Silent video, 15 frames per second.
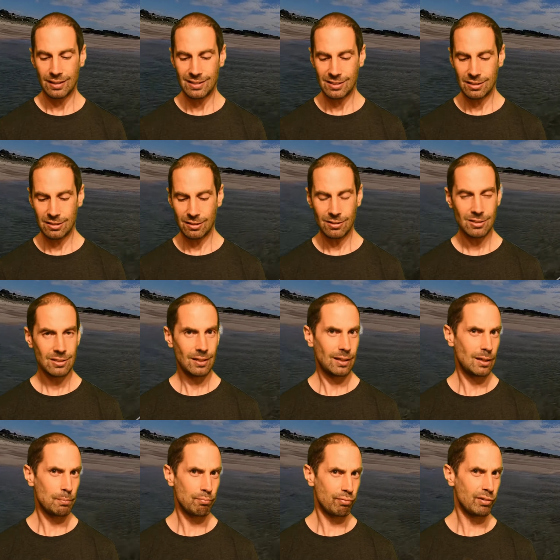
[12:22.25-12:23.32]
is it does
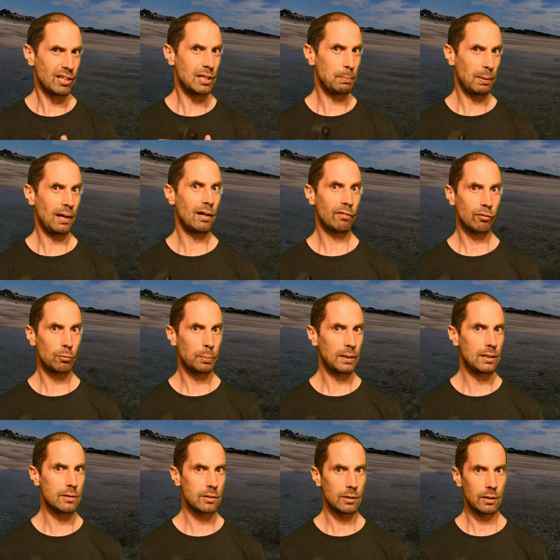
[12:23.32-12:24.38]
take a pretty powerful
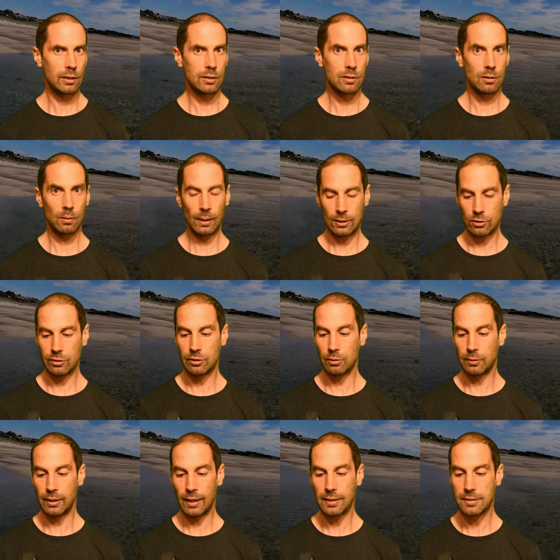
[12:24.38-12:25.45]
PC to actually do
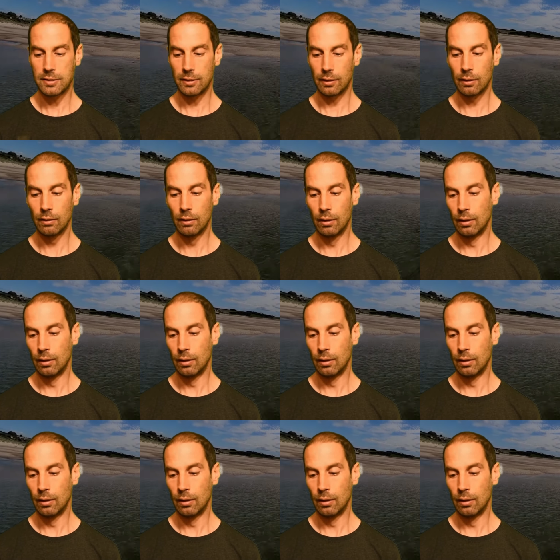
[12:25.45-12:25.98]
the editing.